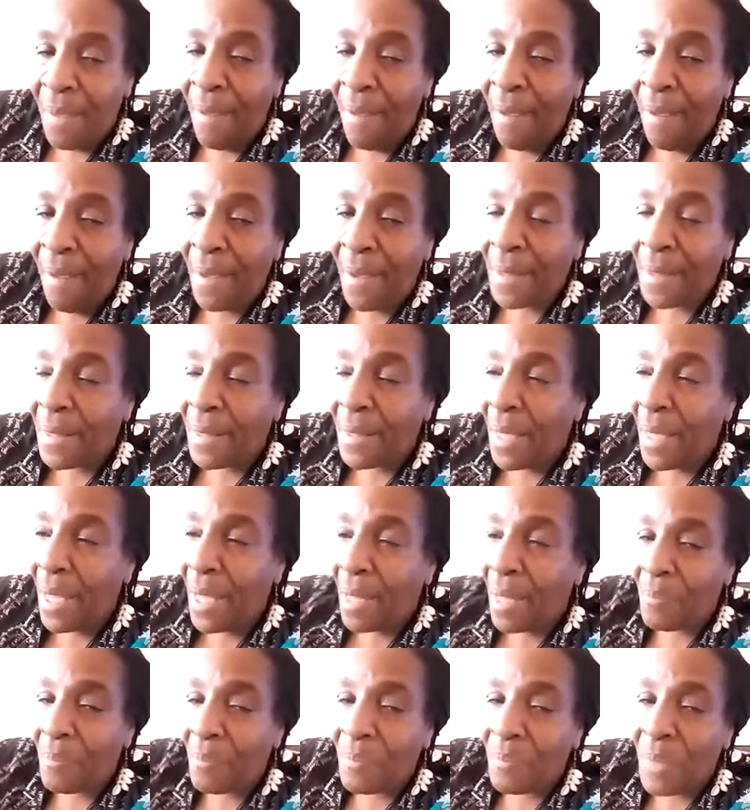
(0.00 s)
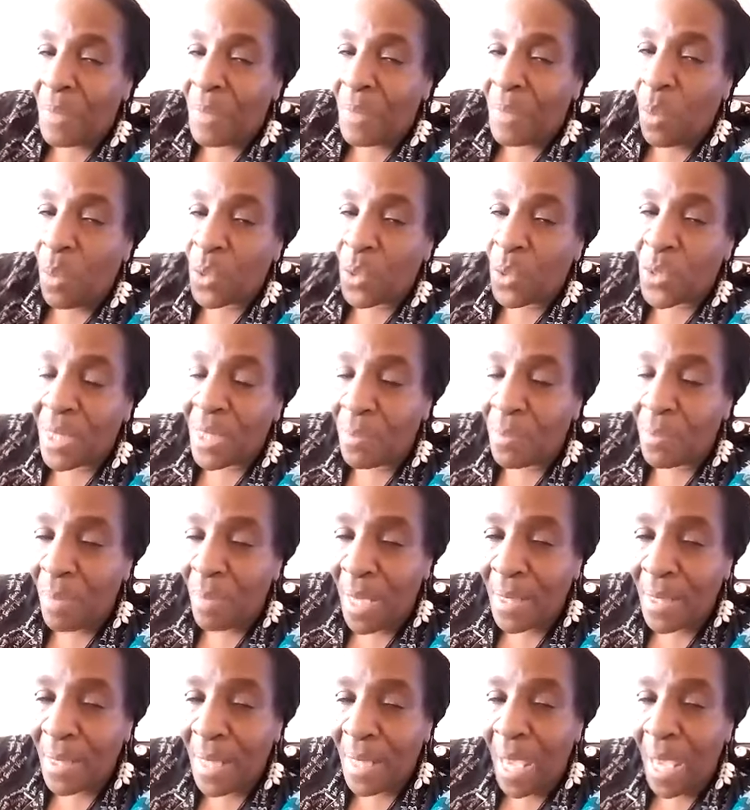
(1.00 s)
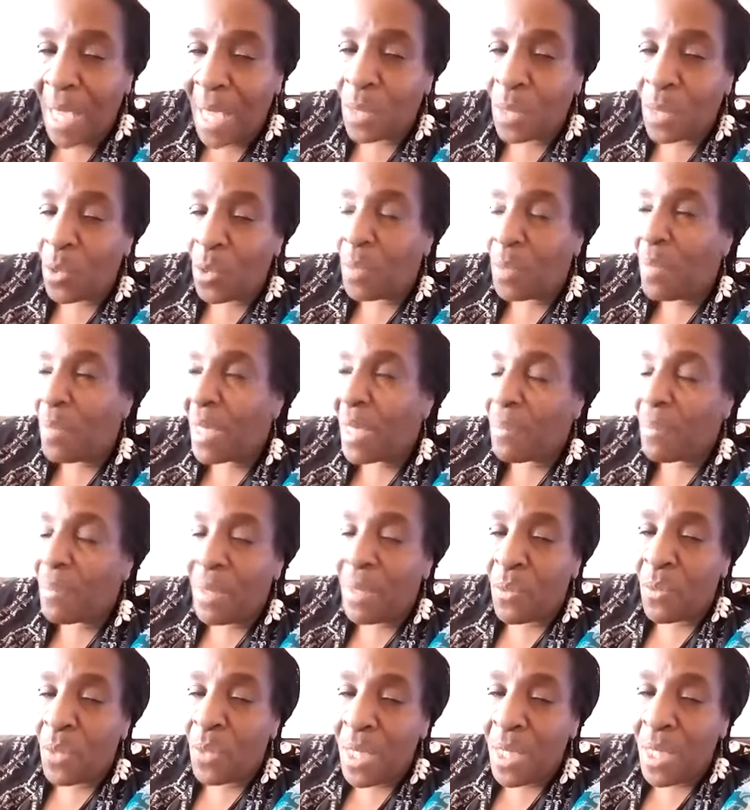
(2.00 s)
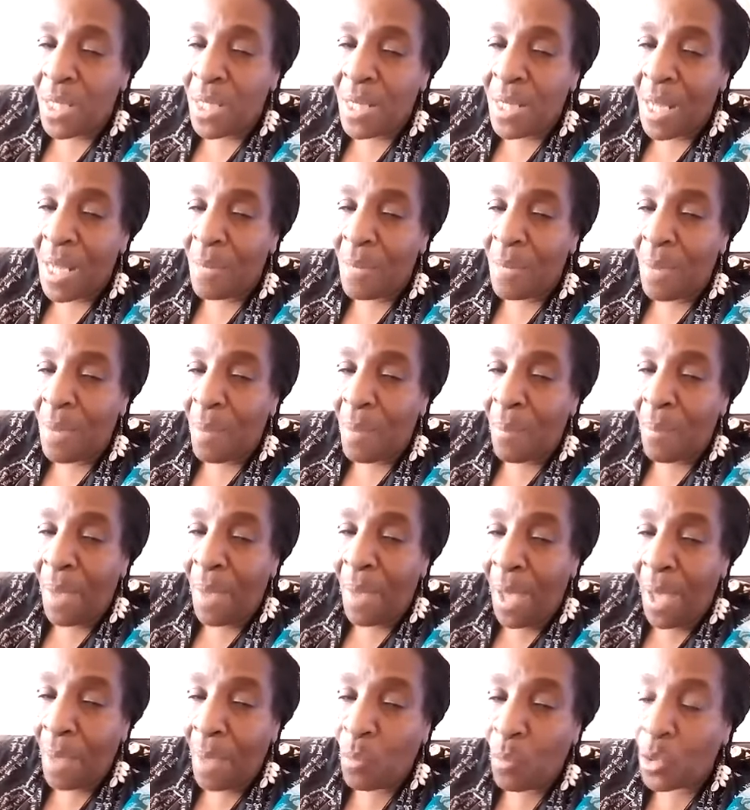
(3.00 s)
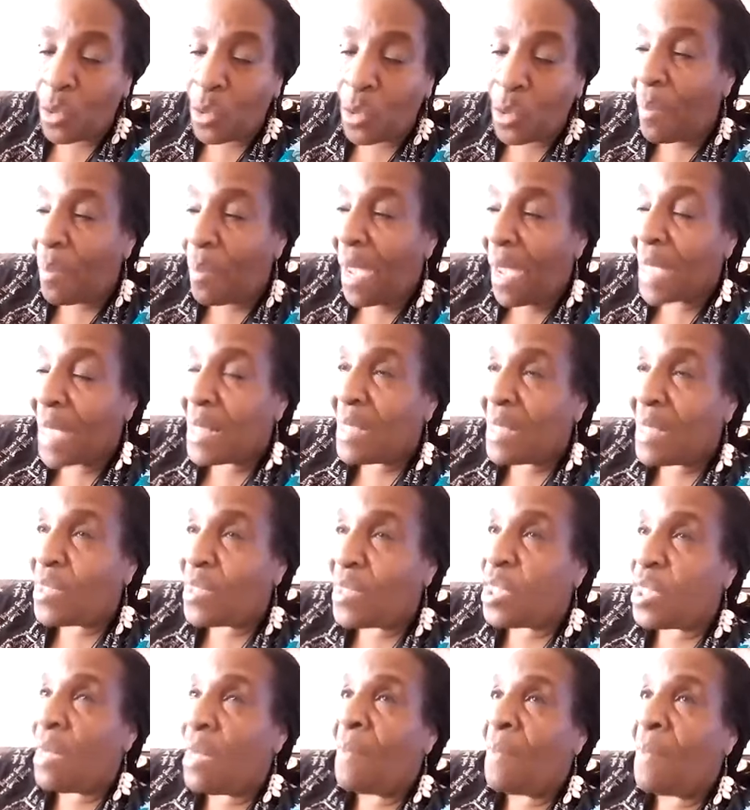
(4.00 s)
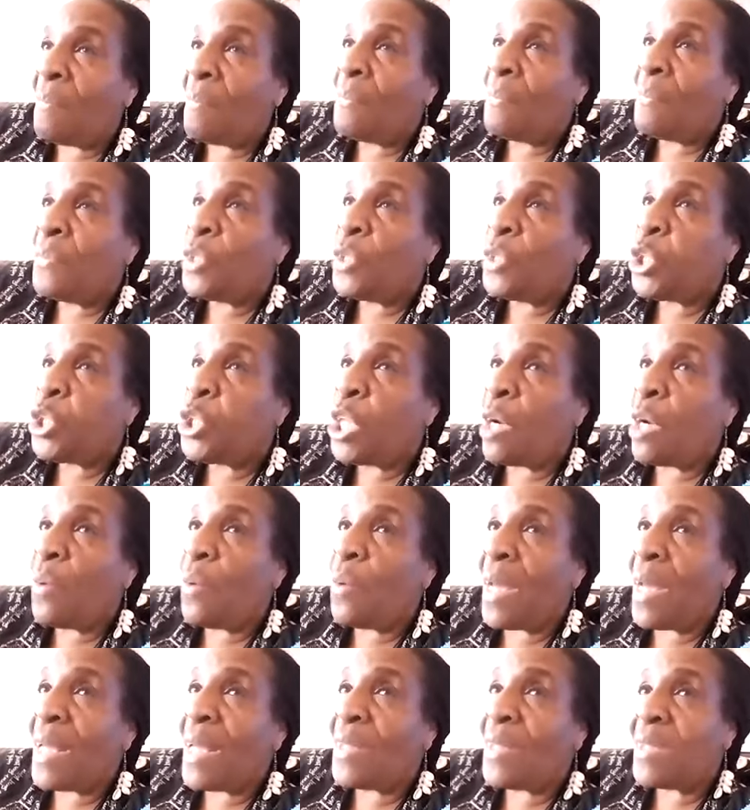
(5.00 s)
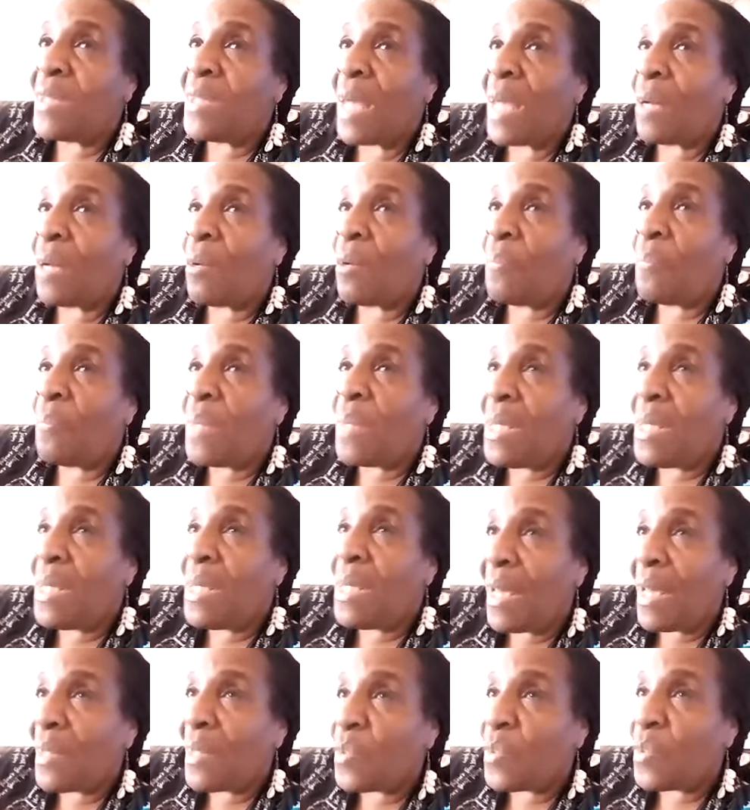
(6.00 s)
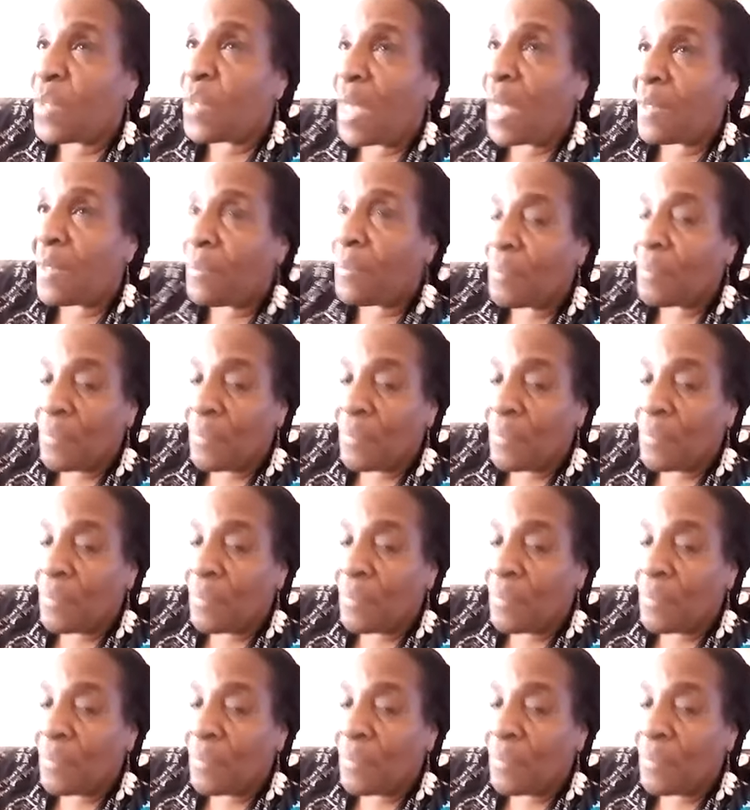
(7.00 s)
and um, the books that my dad would make me read, and my mom would buy these children encyclopedias that